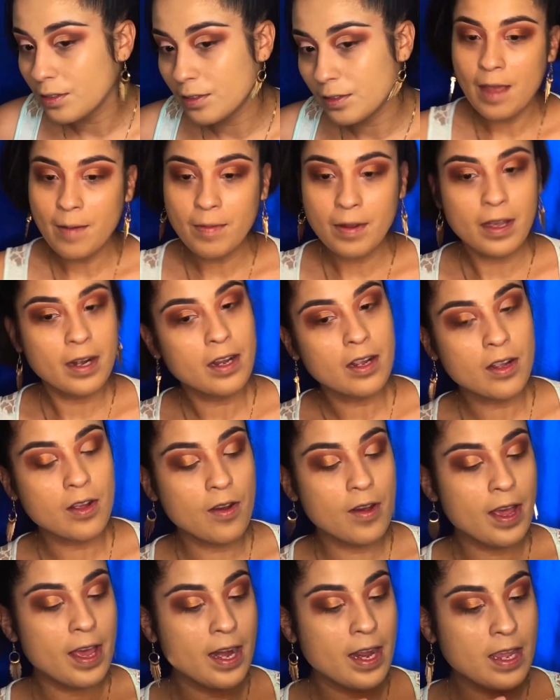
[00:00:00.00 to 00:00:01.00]
I'm gonna go
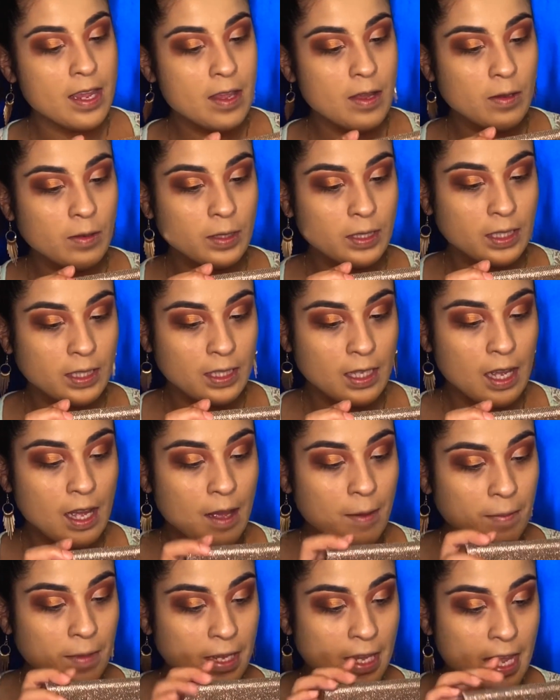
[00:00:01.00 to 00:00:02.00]
ahead and use
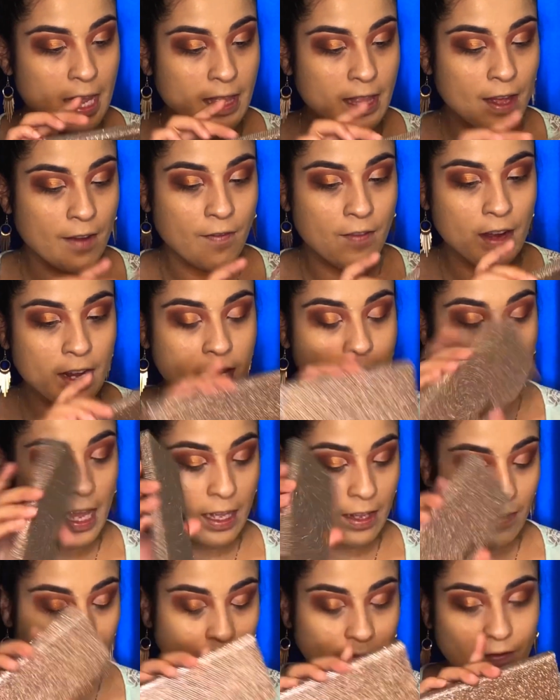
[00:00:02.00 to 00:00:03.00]
again that
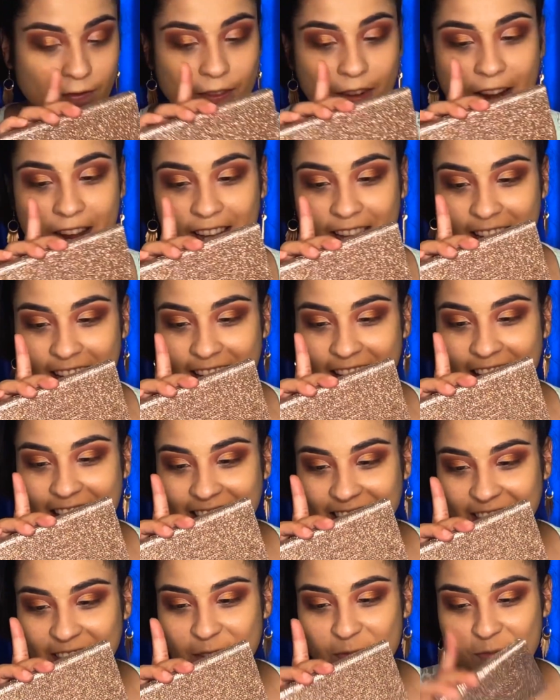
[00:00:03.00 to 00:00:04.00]

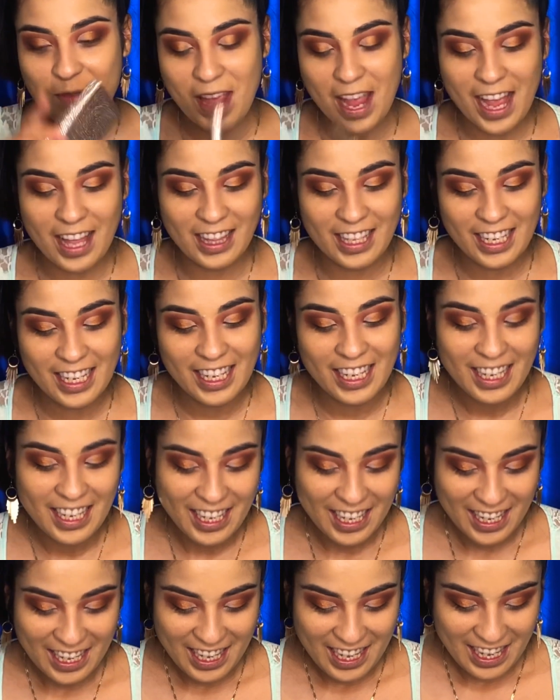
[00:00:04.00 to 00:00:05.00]
Francation palette.
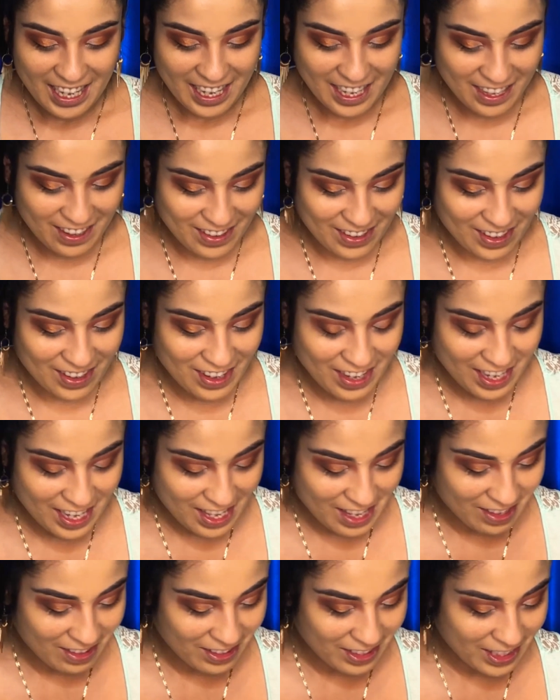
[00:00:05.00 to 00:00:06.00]
I'm gonna go ahead and
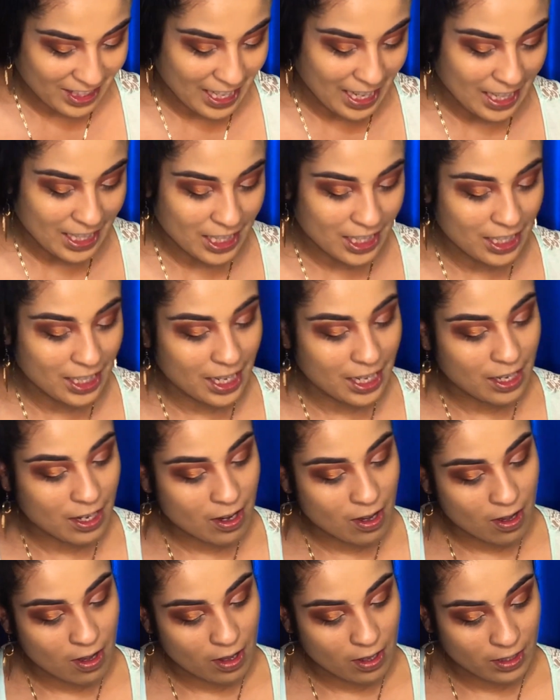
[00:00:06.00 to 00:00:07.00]
use that shade
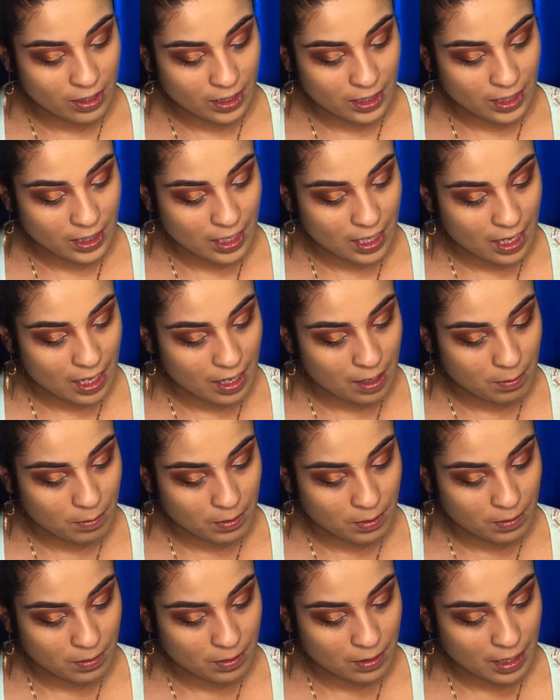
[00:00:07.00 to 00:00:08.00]
called I
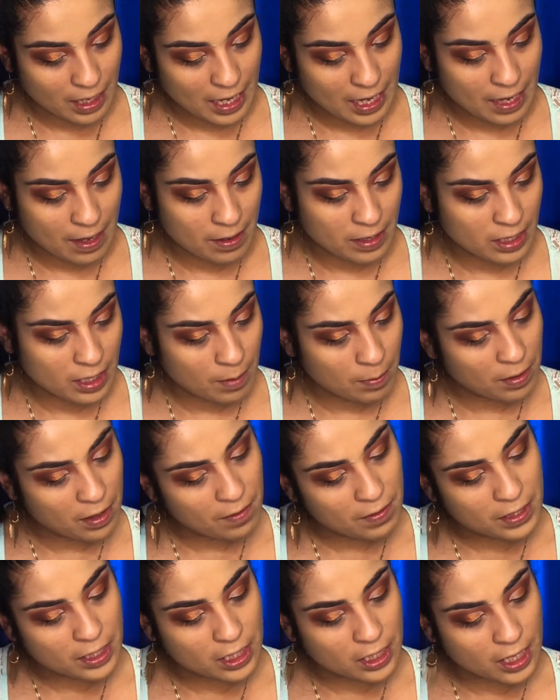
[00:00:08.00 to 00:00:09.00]
believe
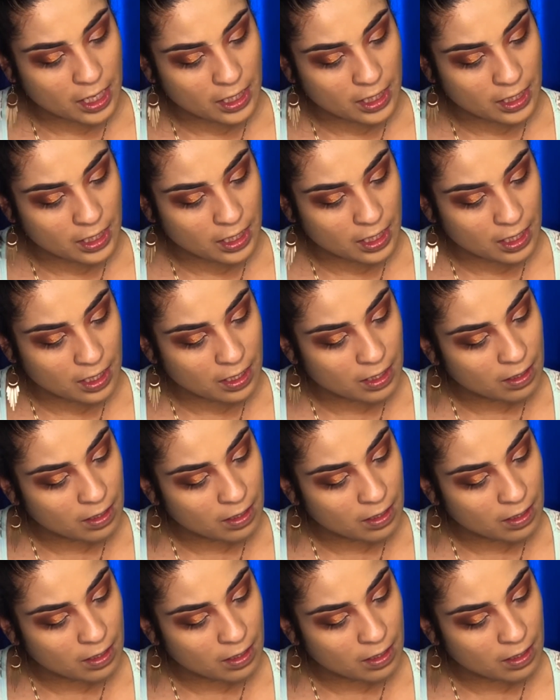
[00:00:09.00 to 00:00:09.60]
it's just a